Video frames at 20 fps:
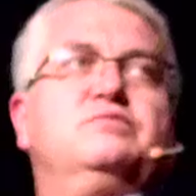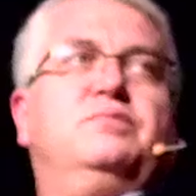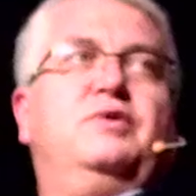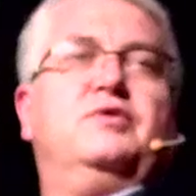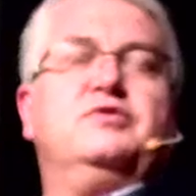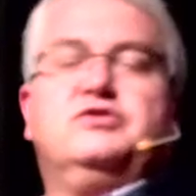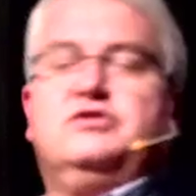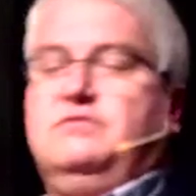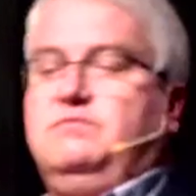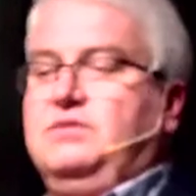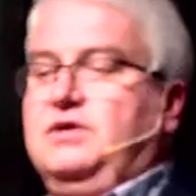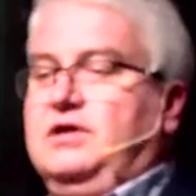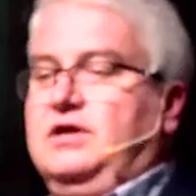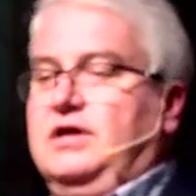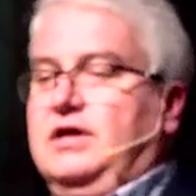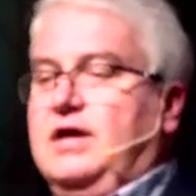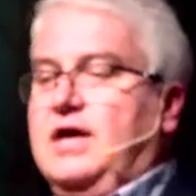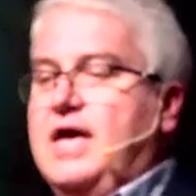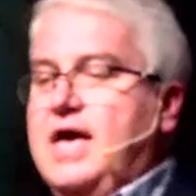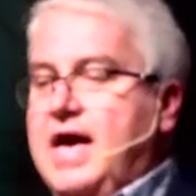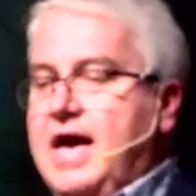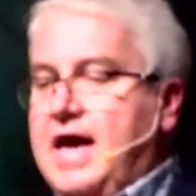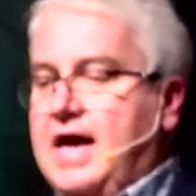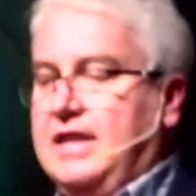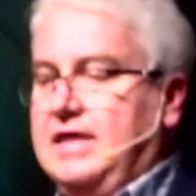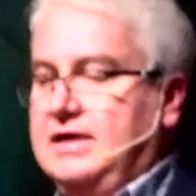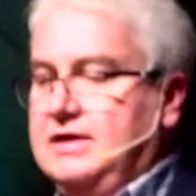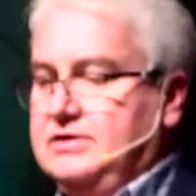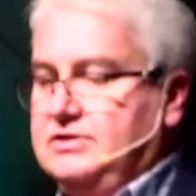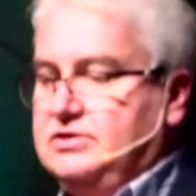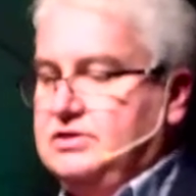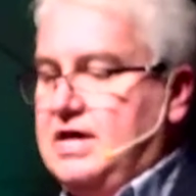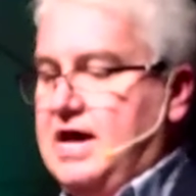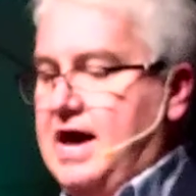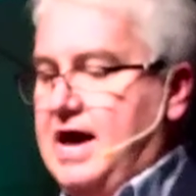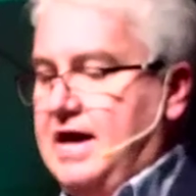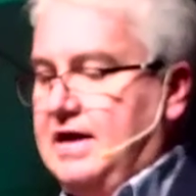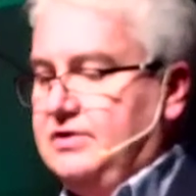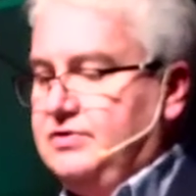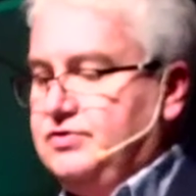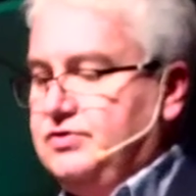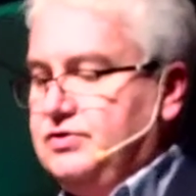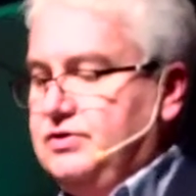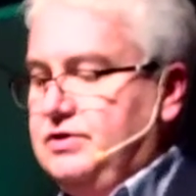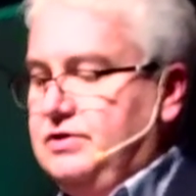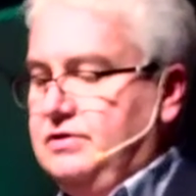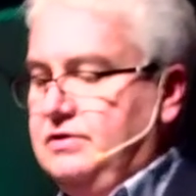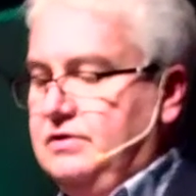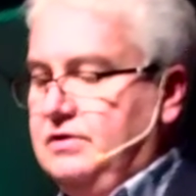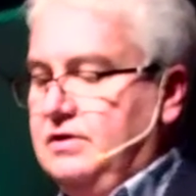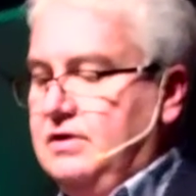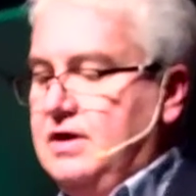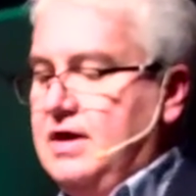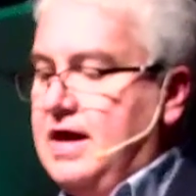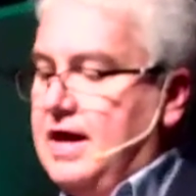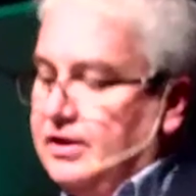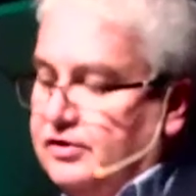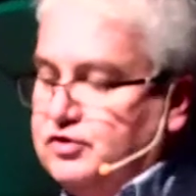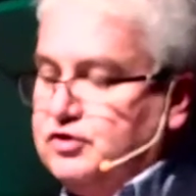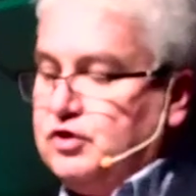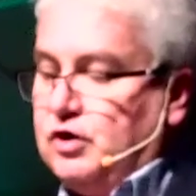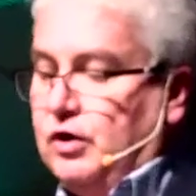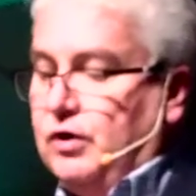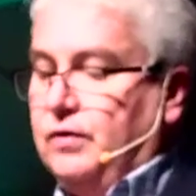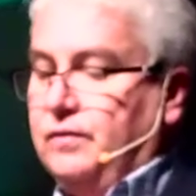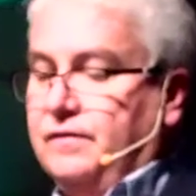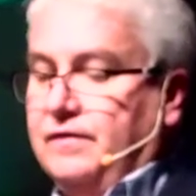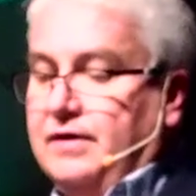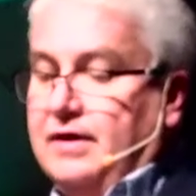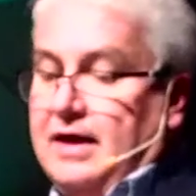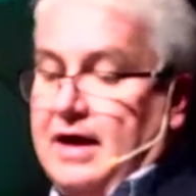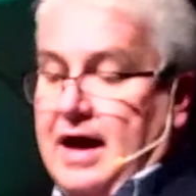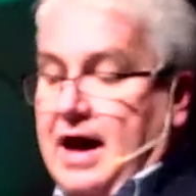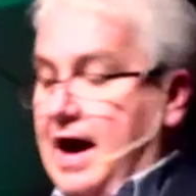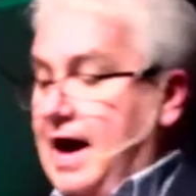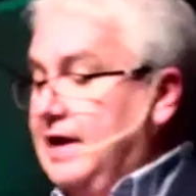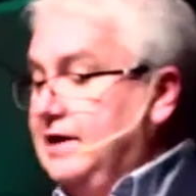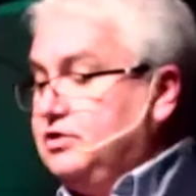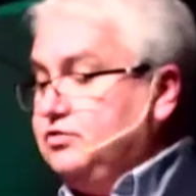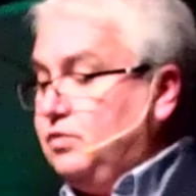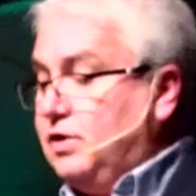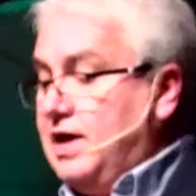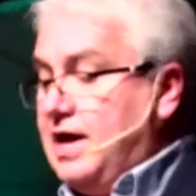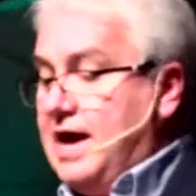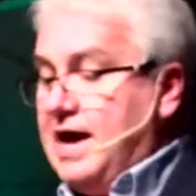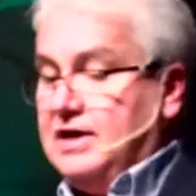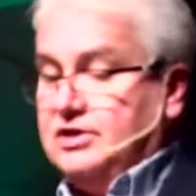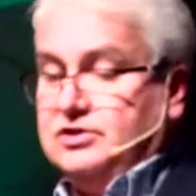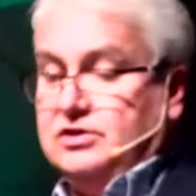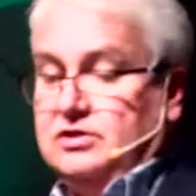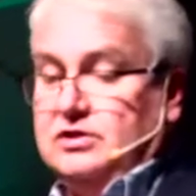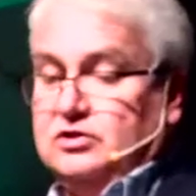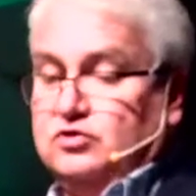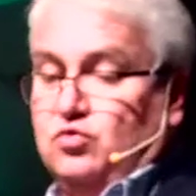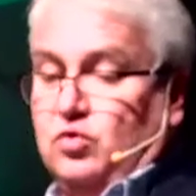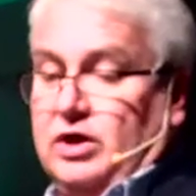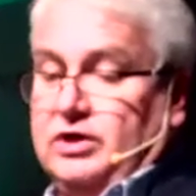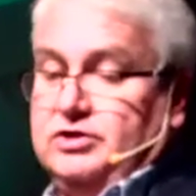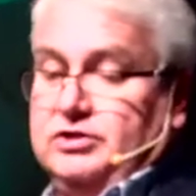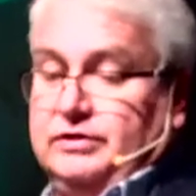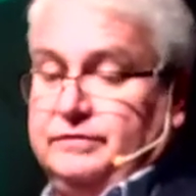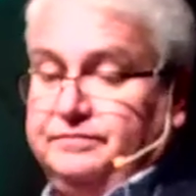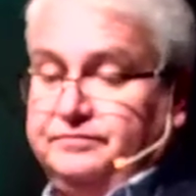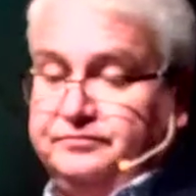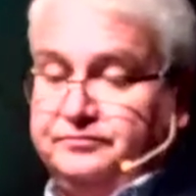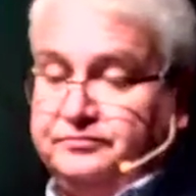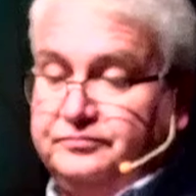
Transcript: supposed to be and his task. And so, I just want to ask you this question